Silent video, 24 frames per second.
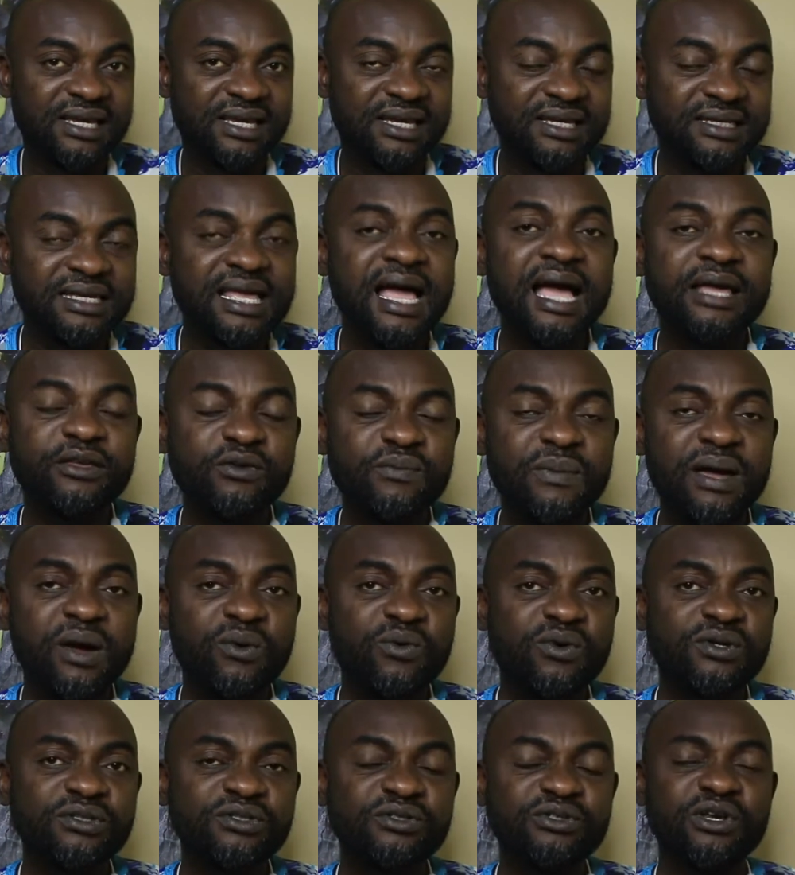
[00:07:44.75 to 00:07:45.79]
Yeah, you might
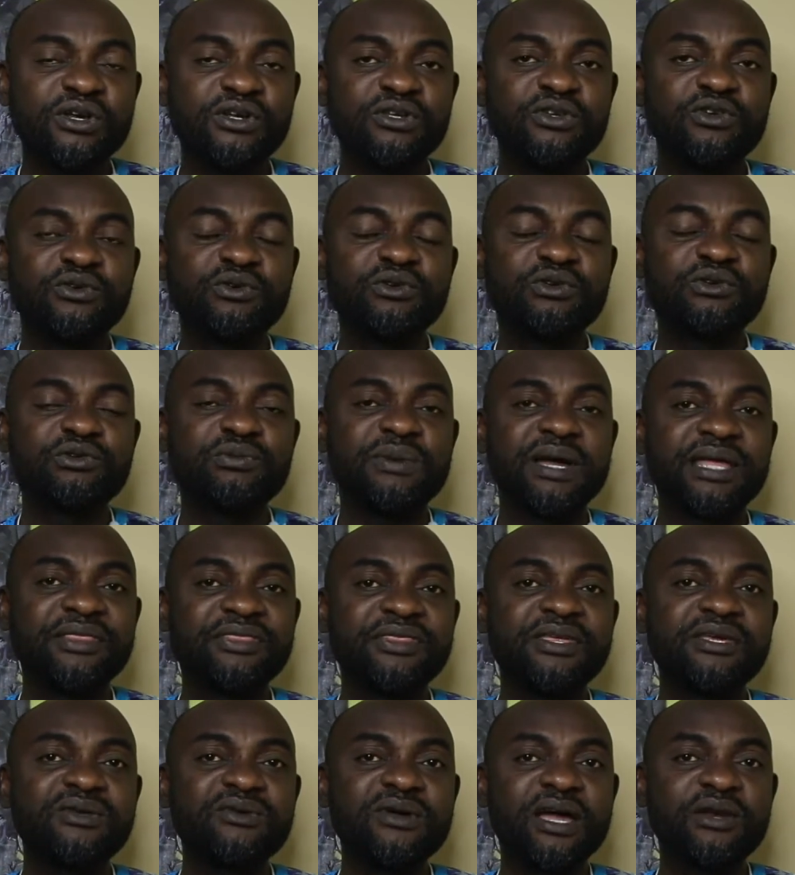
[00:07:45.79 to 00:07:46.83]
want you you might
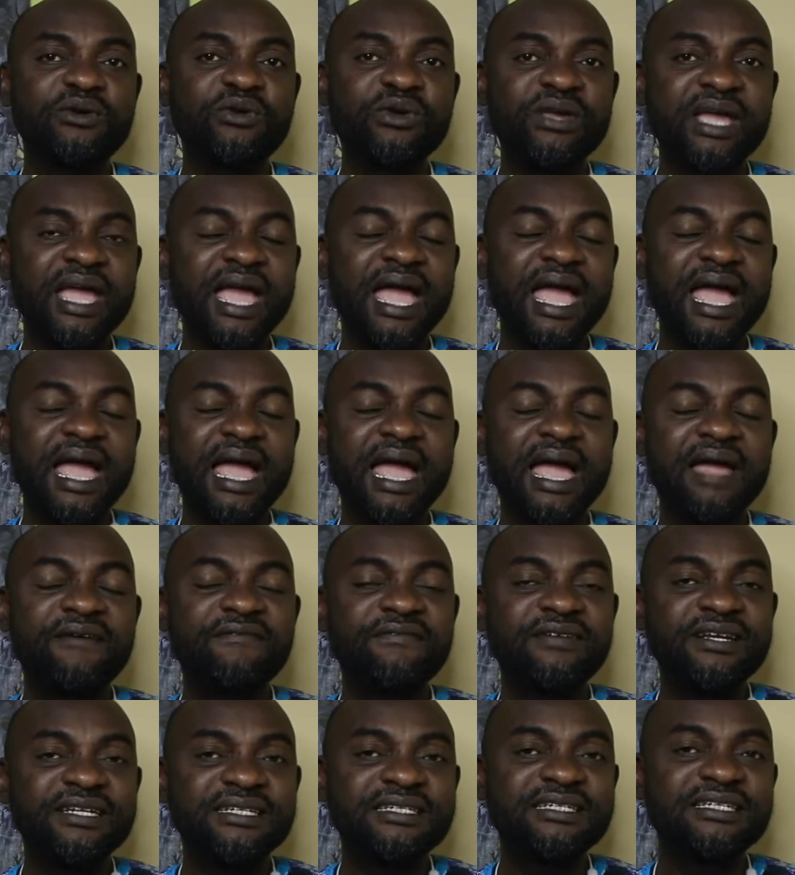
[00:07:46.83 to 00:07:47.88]
think you are doing
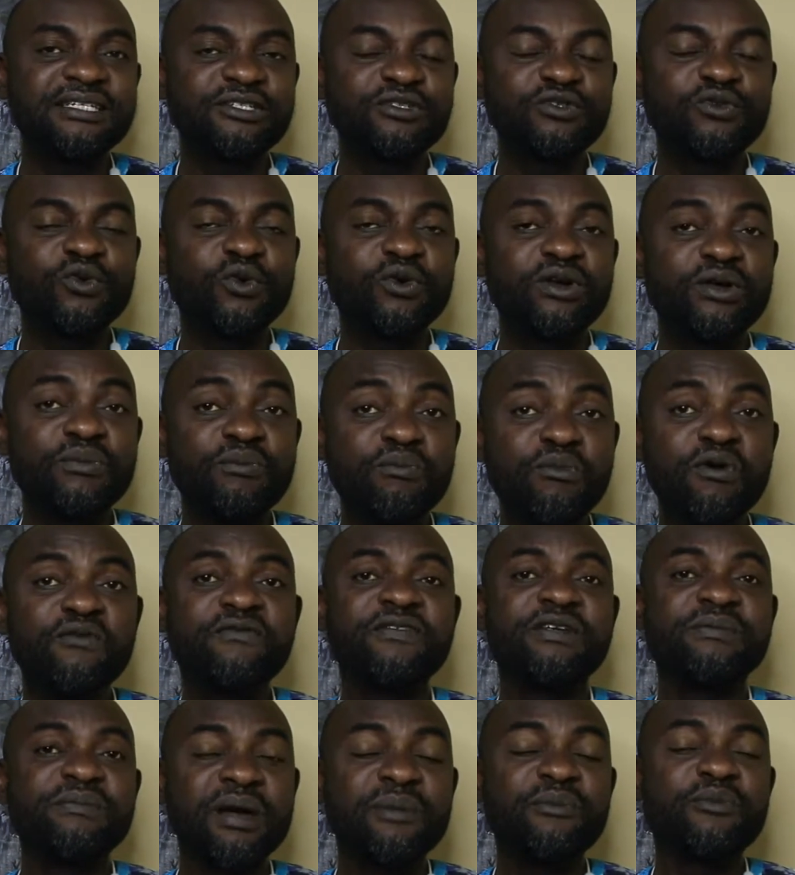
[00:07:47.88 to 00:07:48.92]
everything to remove
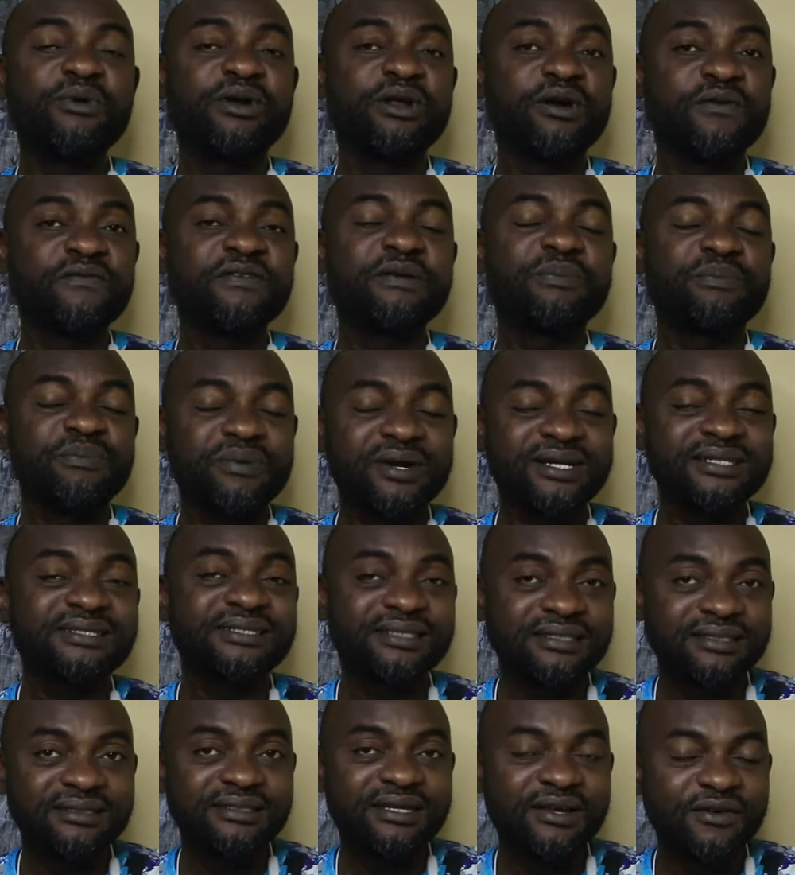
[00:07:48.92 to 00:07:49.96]
the memory of the
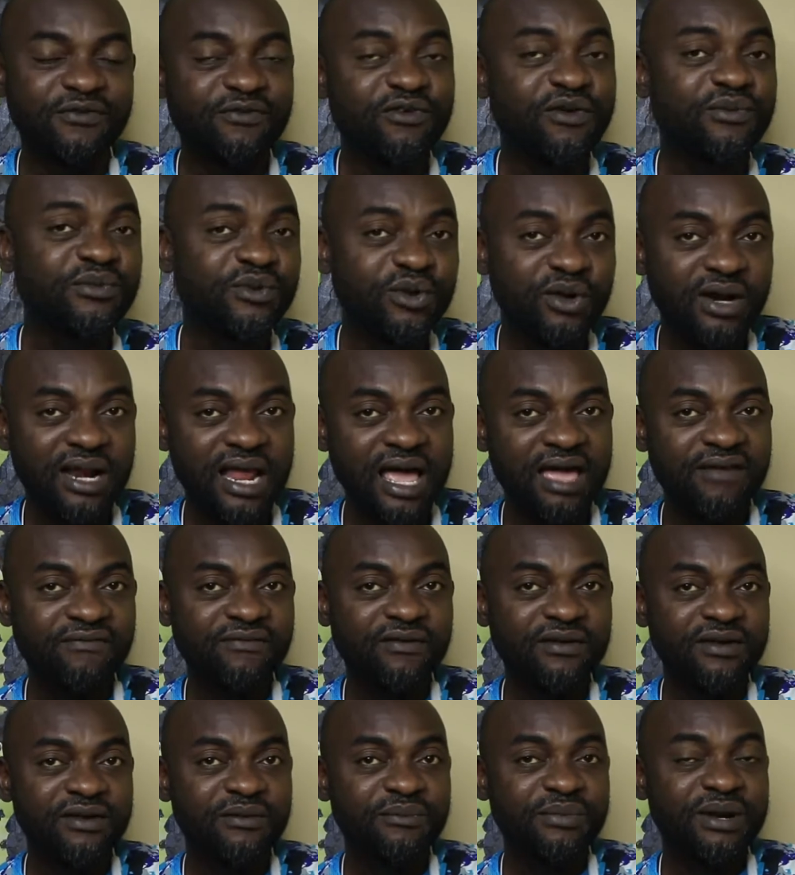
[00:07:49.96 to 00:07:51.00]
person from your
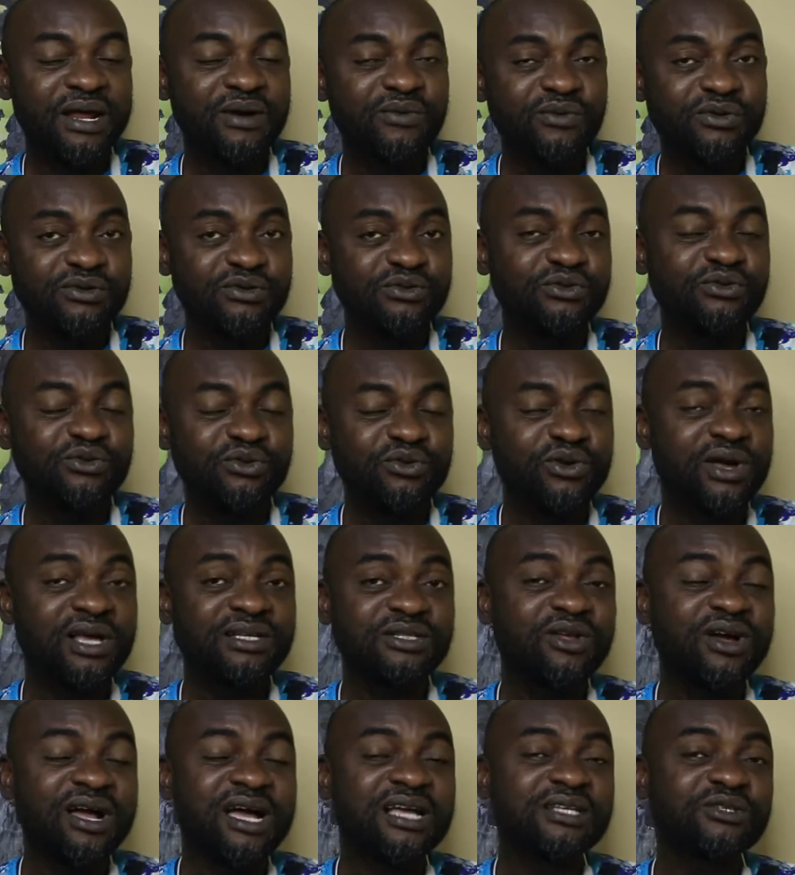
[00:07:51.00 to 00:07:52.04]
life. But I want you to know as
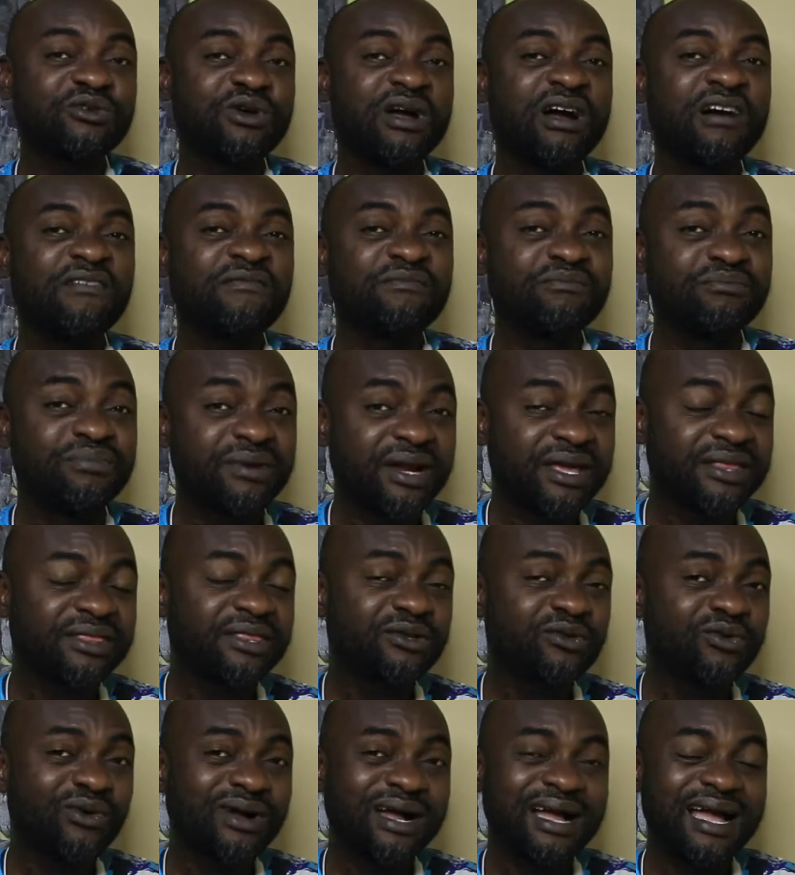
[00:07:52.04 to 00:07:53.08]
long as you have breath,
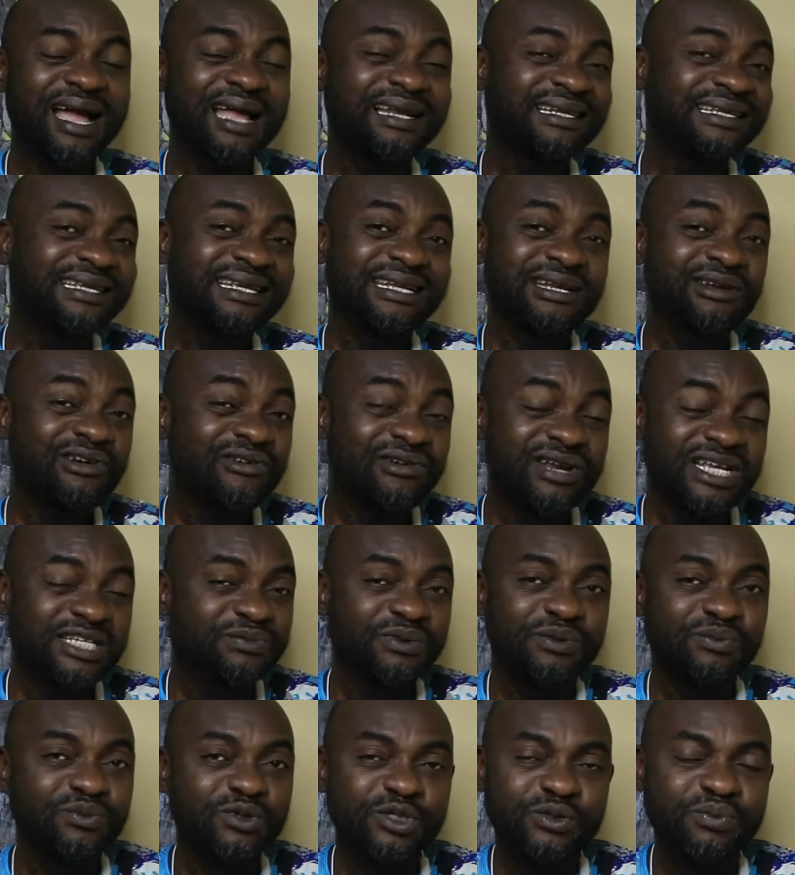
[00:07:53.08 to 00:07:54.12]
you can't erase
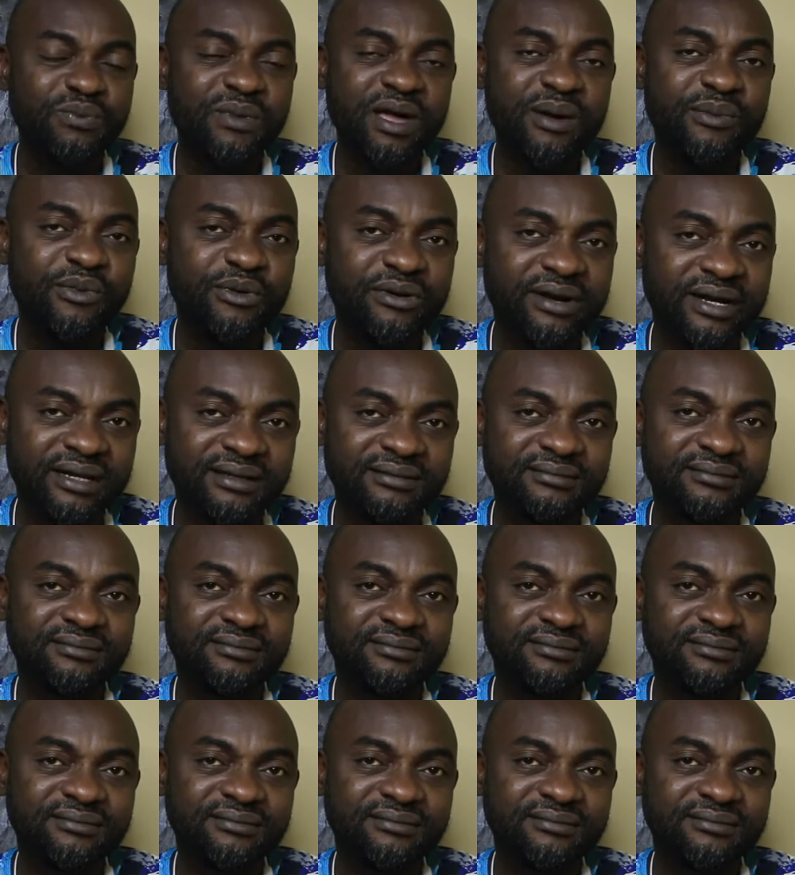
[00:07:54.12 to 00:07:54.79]
people's memory.